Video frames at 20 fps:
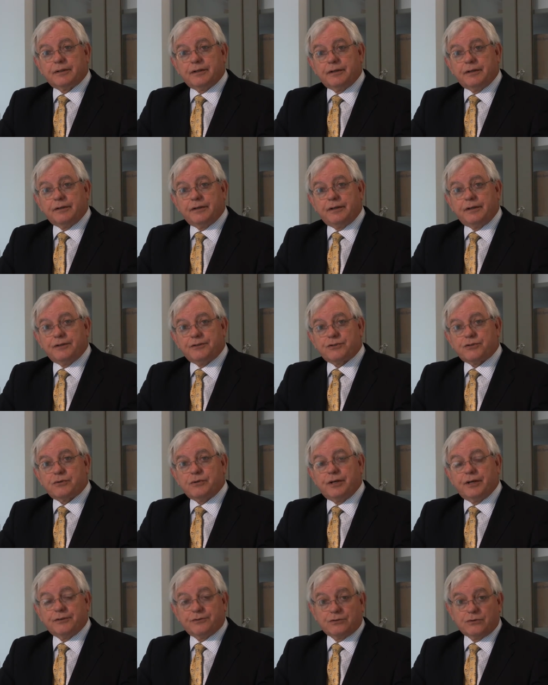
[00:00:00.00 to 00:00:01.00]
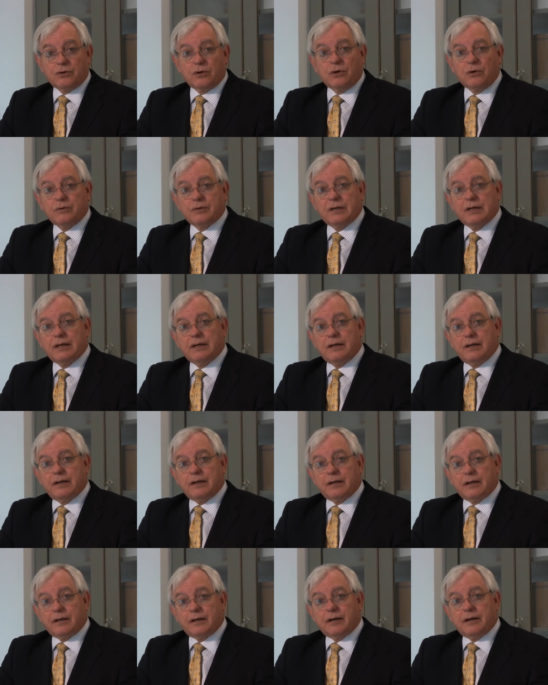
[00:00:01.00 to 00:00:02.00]
uh, history has grown,
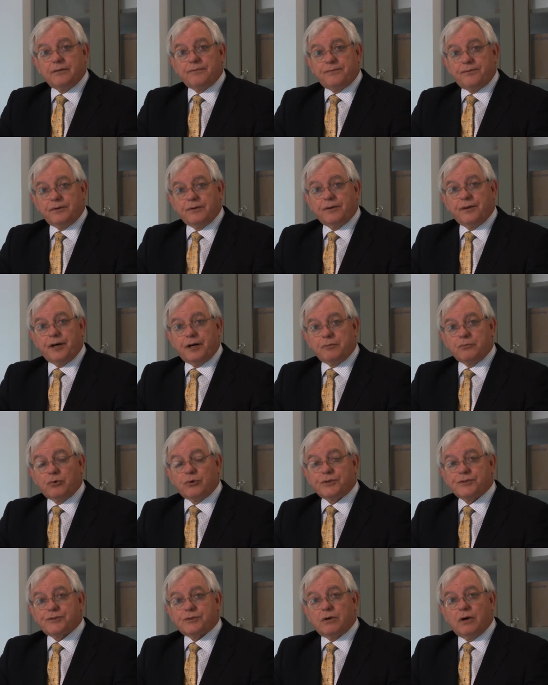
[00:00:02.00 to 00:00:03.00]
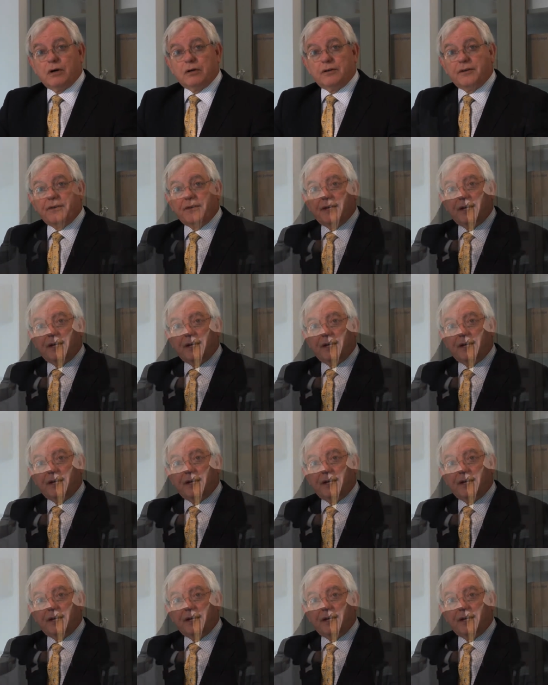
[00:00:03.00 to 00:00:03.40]
uh, I feel that more strongly